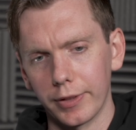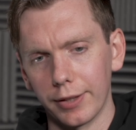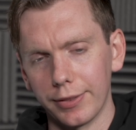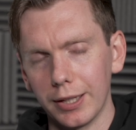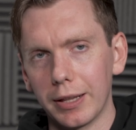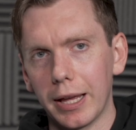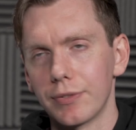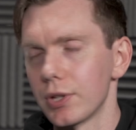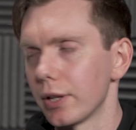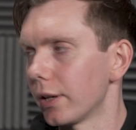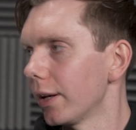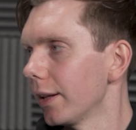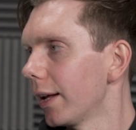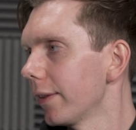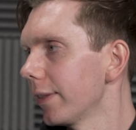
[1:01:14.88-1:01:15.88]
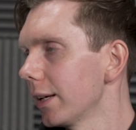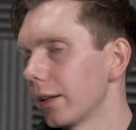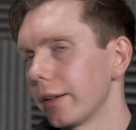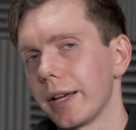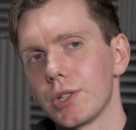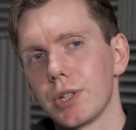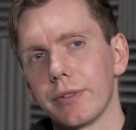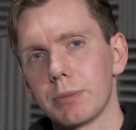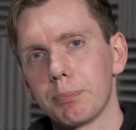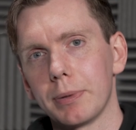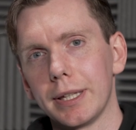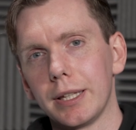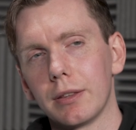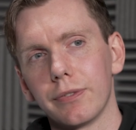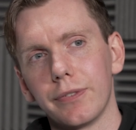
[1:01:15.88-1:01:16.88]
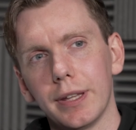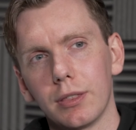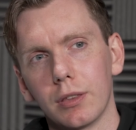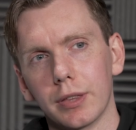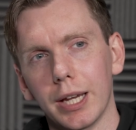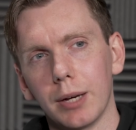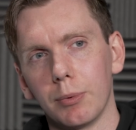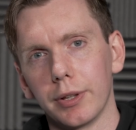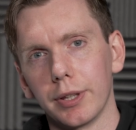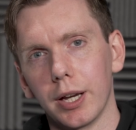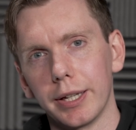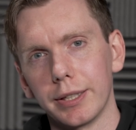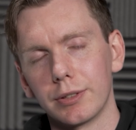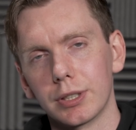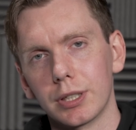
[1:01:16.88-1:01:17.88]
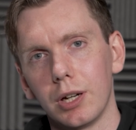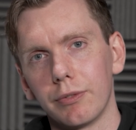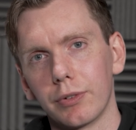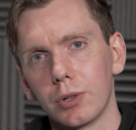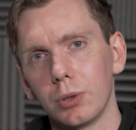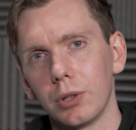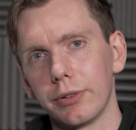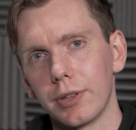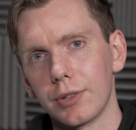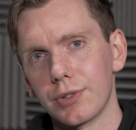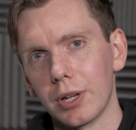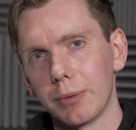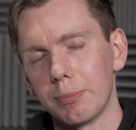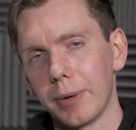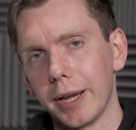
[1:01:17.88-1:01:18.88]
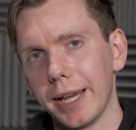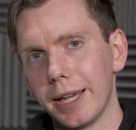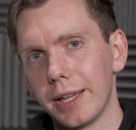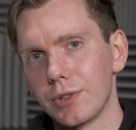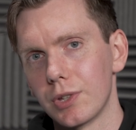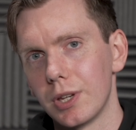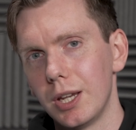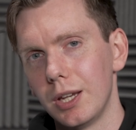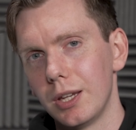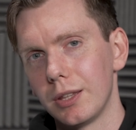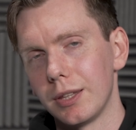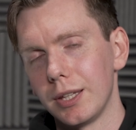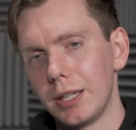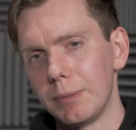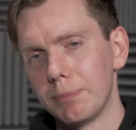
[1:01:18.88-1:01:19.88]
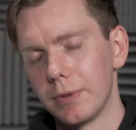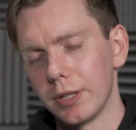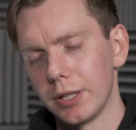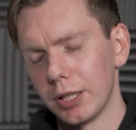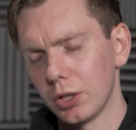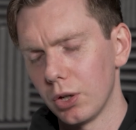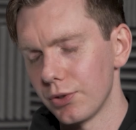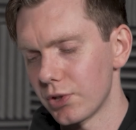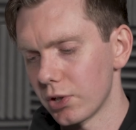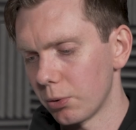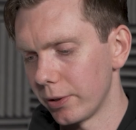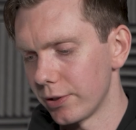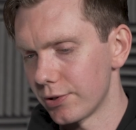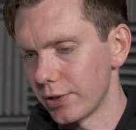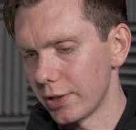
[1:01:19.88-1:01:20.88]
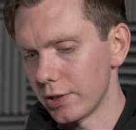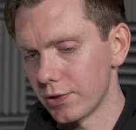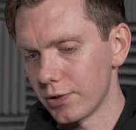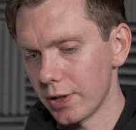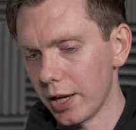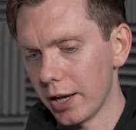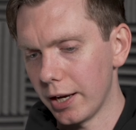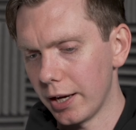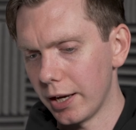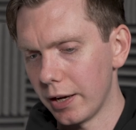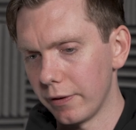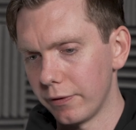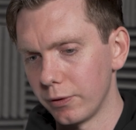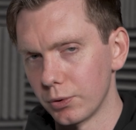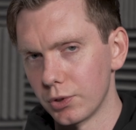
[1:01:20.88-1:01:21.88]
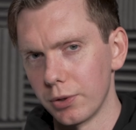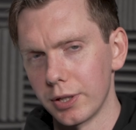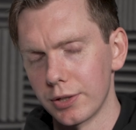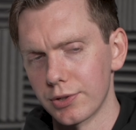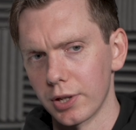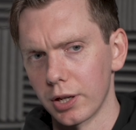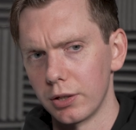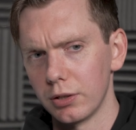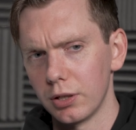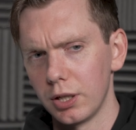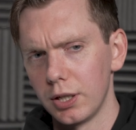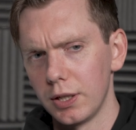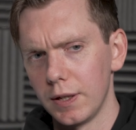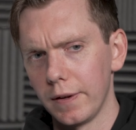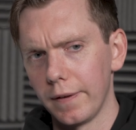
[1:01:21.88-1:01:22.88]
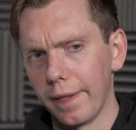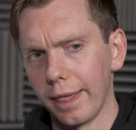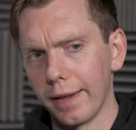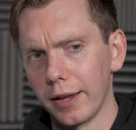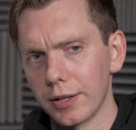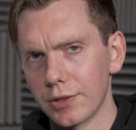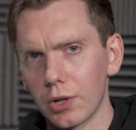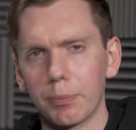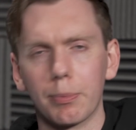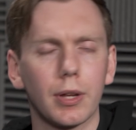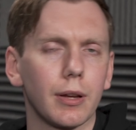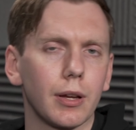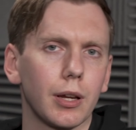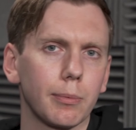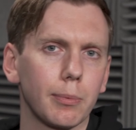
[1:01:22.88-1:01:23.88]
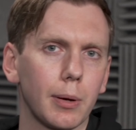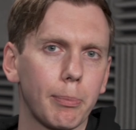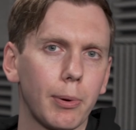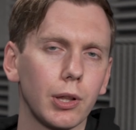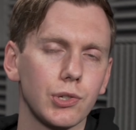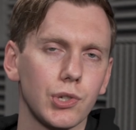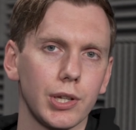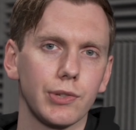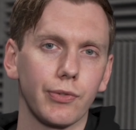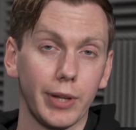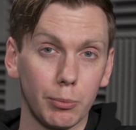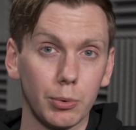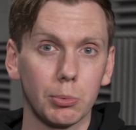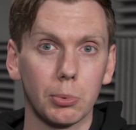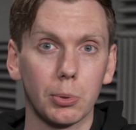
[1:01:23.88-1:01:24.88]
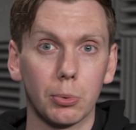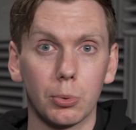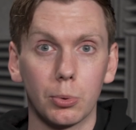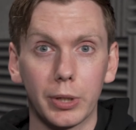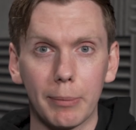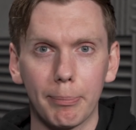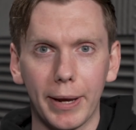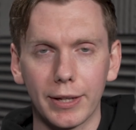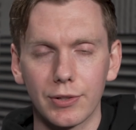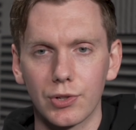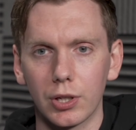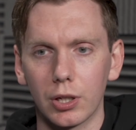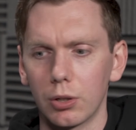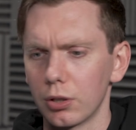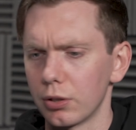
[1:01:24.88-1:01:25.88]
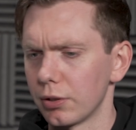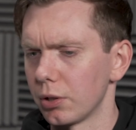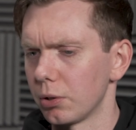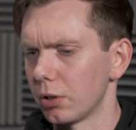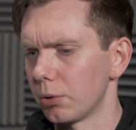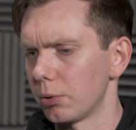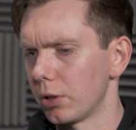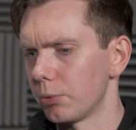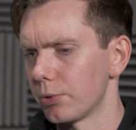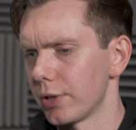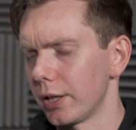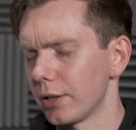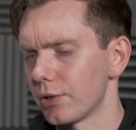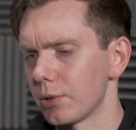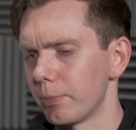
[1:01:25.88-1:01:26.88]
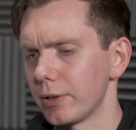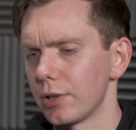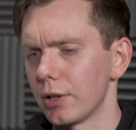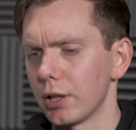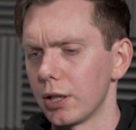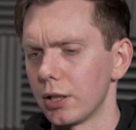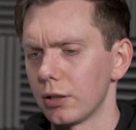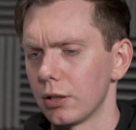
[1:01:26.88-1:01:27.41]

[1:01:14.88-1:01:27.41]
think I'll actually have to plead the fifth on that one. I can't recall off the top of my head the consequences for doing so. So I apologise for that. We'll get back to you. Who was that submitted it in?